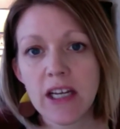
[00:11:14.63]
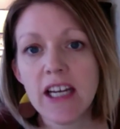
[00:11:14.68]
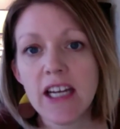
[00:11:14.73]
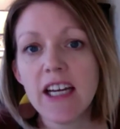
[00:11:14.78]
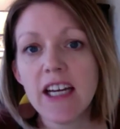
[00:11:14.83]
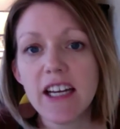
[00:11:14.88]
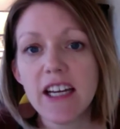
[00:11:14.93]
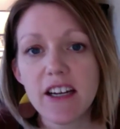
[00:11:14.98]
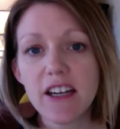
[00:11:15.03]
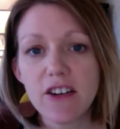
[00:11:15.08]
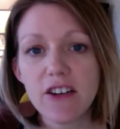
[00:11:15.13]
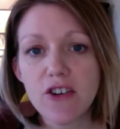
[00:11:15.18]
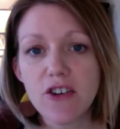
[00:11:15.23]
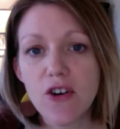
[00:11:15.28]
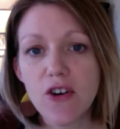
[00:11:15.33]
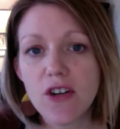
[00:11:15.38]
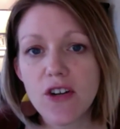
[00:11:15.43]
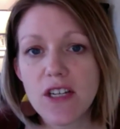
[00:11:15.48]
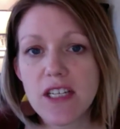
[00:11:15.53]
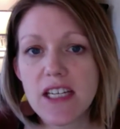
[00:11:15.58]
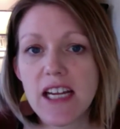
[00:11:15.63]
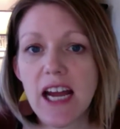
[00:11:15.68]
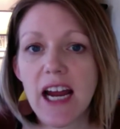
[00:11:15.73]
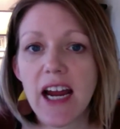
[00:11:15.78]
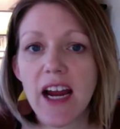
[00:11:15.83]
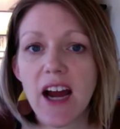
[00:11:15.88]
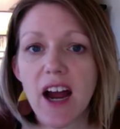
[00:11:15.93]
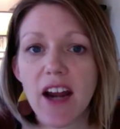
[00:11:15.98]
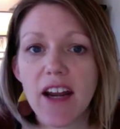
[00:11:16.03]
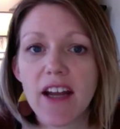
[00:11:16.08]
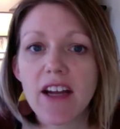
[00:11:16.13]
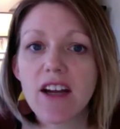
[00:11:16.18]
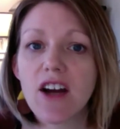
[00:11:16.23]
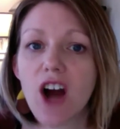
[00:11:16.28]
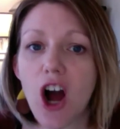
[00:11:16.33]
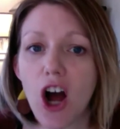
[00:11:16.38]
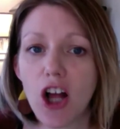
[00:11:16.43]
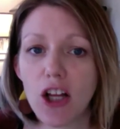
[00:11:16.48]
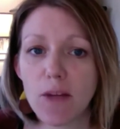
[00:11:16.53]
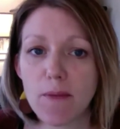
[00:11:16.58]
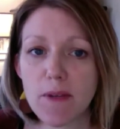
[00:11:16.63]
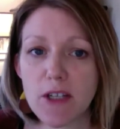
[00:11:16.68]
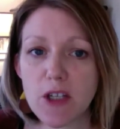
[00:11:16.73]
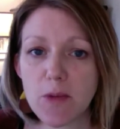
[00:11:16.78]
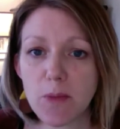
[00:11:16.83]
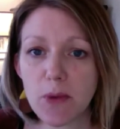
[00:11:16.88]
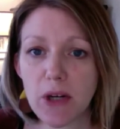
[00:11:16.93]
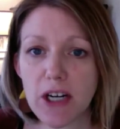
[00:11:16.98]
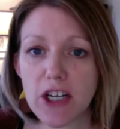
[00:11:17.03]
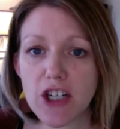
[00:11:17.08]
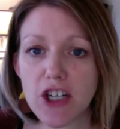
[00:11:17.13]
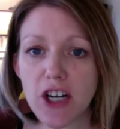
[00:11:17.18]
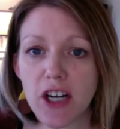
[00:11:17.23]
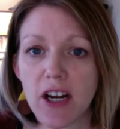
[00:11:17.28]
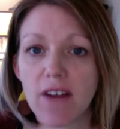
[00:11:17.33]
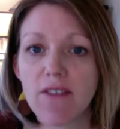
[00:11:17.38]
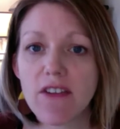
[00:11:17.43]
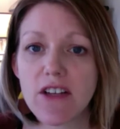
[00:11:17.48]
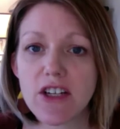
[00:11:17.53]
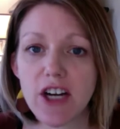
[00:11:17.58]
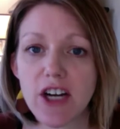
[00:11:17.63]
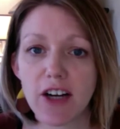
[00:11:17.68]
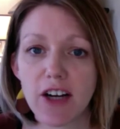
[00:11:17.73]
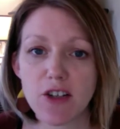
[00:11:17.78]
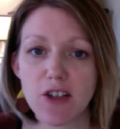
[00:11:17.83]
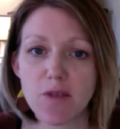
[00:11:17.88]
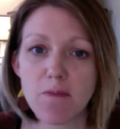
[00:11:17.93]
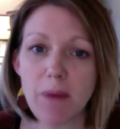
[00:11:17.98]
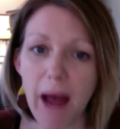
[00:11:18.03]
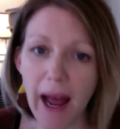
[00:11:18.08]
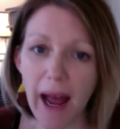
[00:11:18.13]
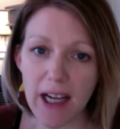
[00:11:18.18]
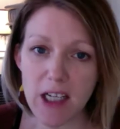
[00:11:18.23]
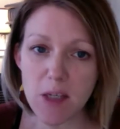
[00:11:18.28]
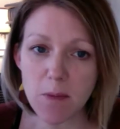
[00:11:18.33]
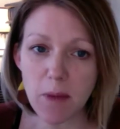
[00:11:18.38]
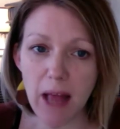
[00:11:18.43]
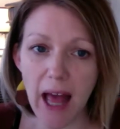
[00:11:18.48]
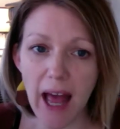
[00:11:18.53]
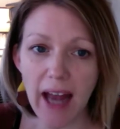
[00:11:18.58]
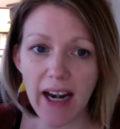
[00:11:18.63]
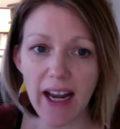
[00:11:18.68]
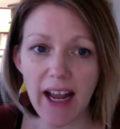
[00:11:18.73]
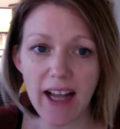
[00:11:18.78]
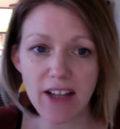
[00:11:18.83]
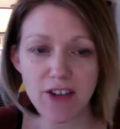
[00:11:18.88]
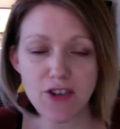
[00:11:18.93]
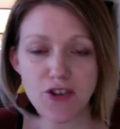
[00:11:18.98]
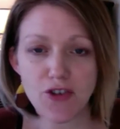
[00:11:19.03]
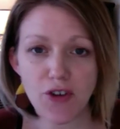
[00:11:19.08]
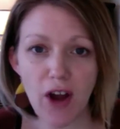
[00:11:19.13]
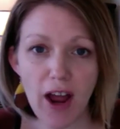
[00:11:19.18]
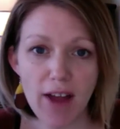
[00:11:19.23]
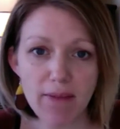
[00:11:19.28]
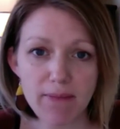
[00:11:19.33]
Here, notice the Ionic column inspiration of the chair's backsplat and strut.